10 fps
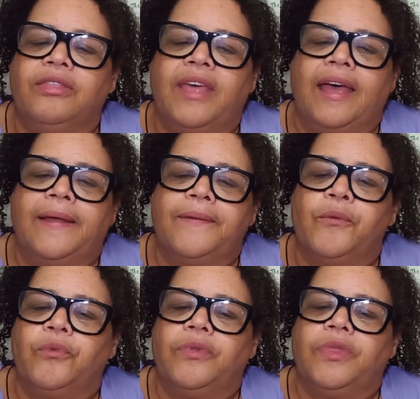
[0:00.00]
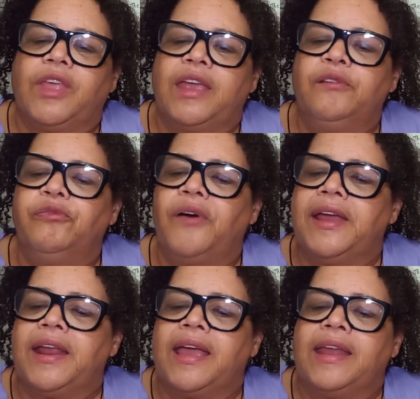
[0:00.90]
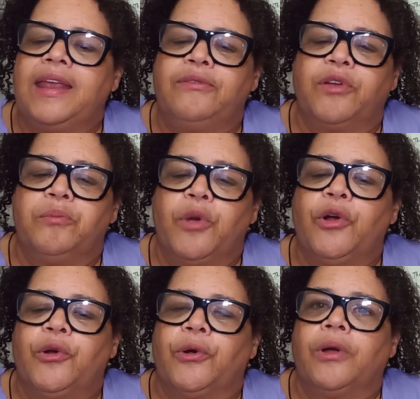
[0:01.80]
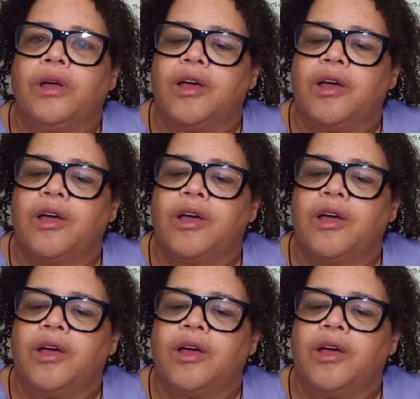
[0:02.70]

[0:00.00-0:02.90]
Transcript: that the infighting and even murder,